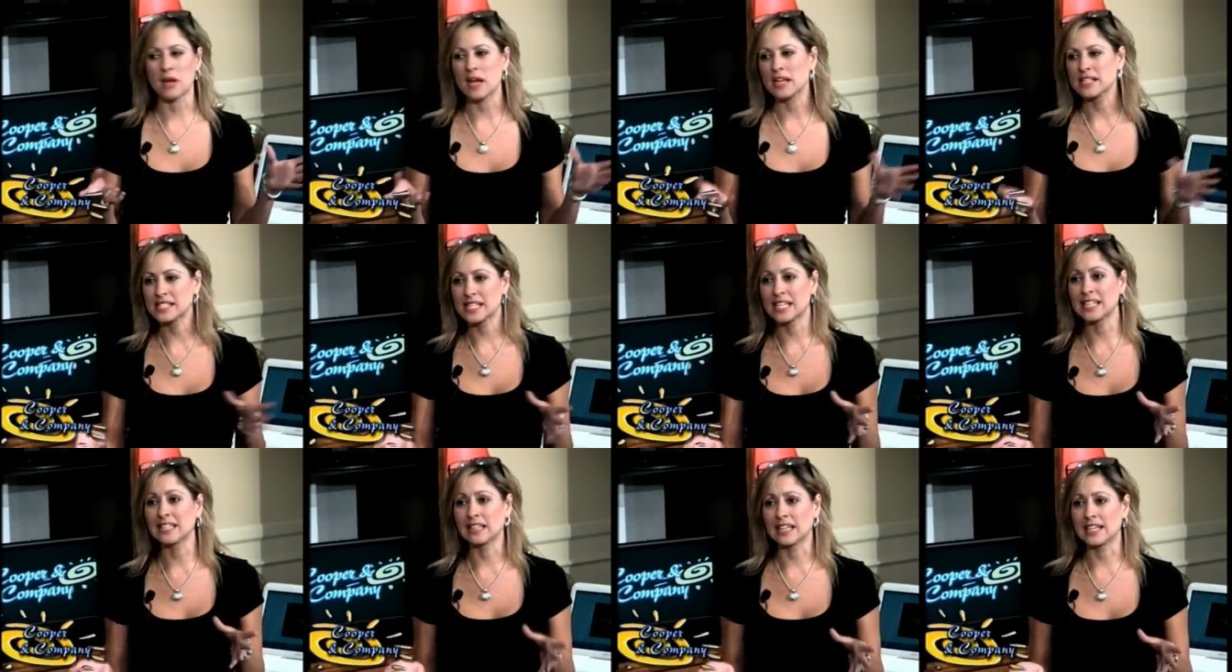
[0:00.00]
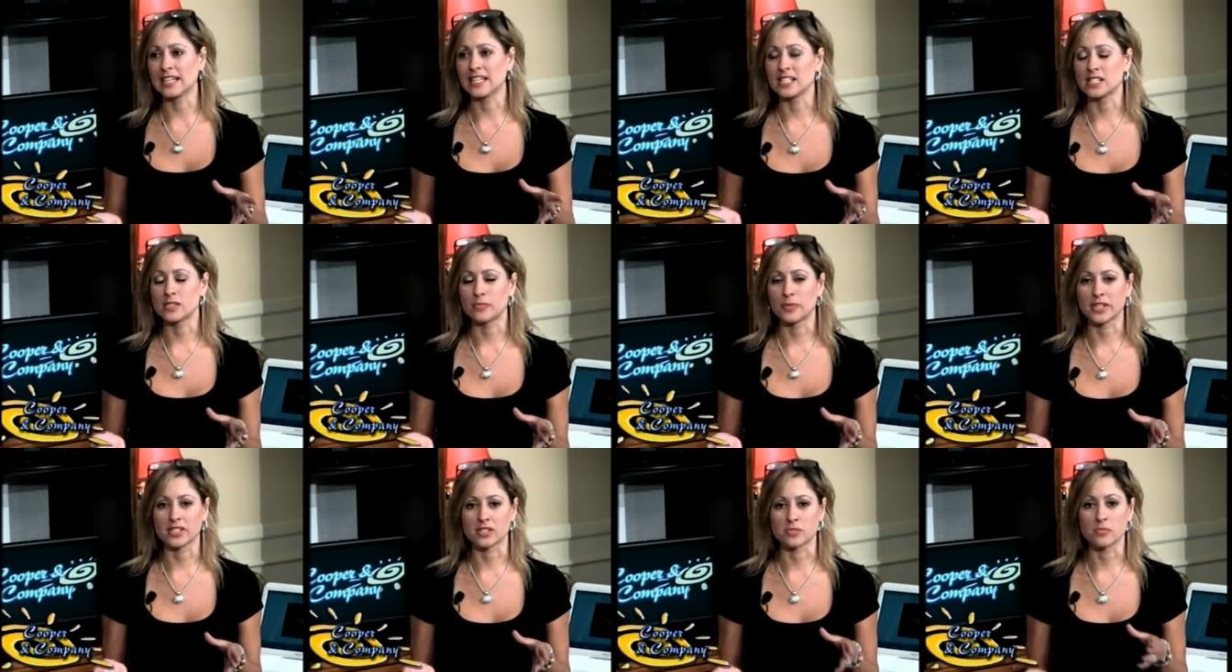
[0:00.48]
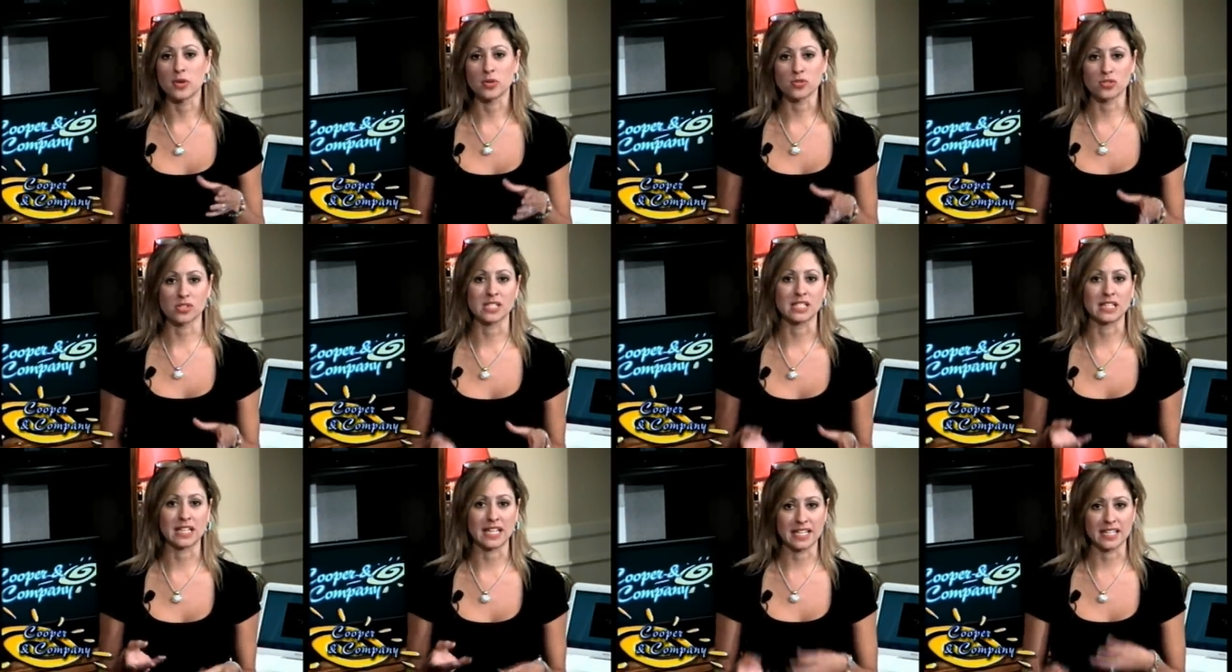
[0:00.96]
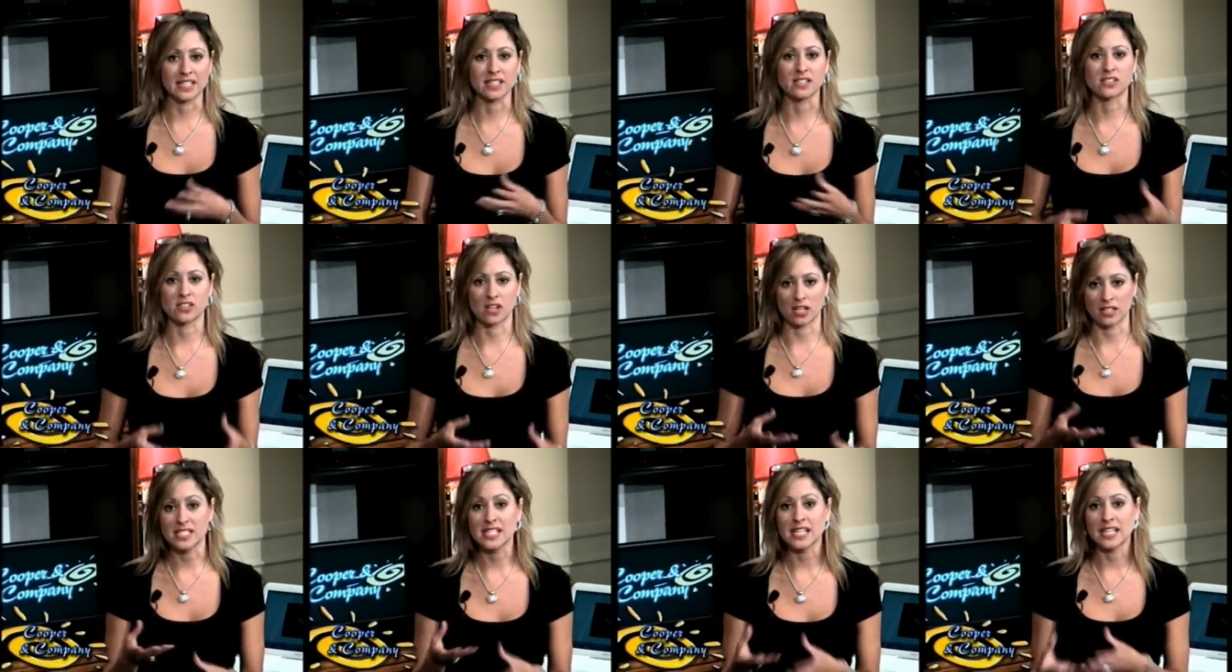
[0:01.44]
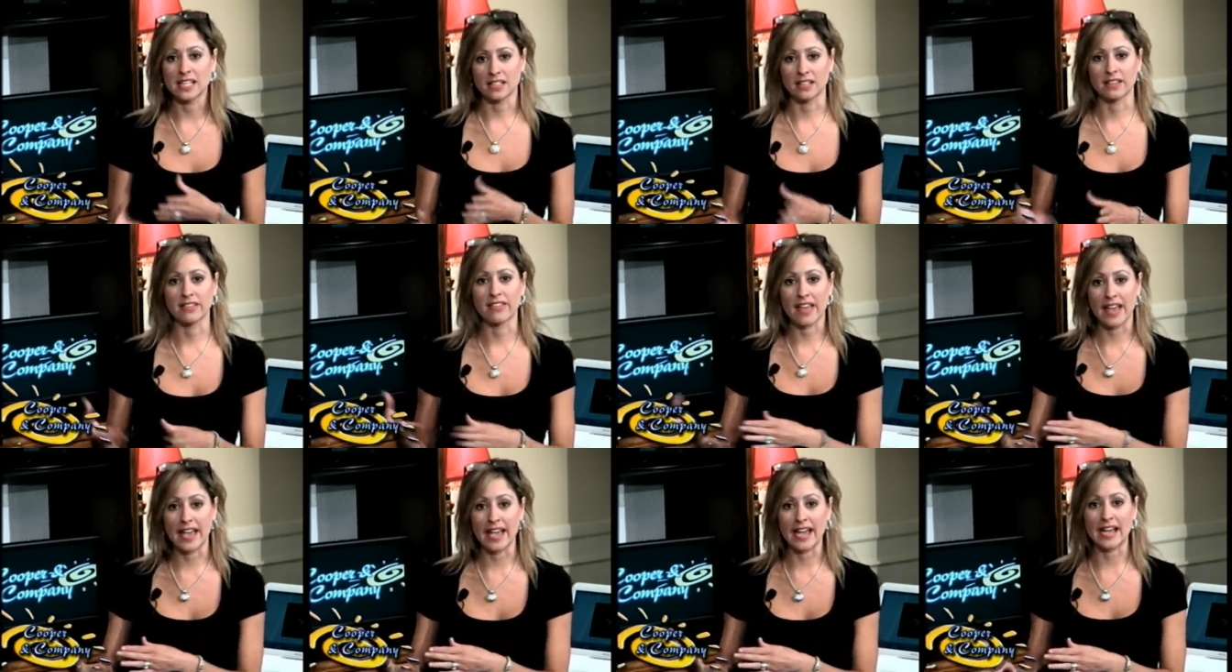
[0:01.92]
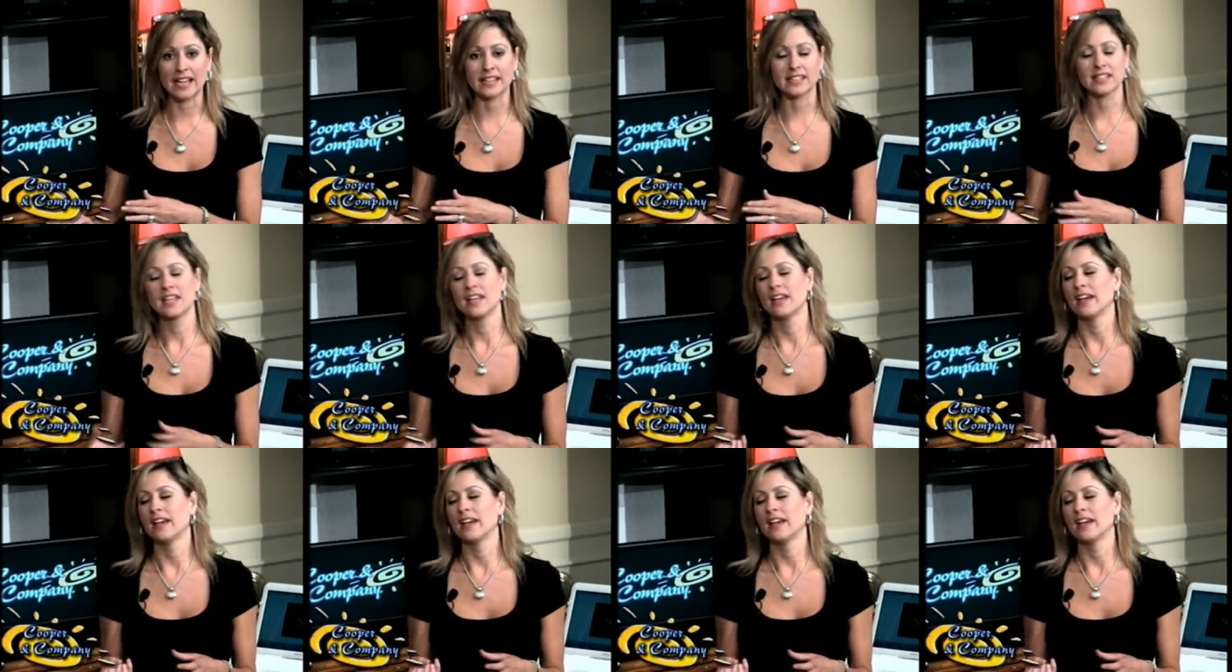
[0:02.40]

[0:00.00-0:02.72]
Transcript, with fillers: I say ladies because mostly ladies attend that.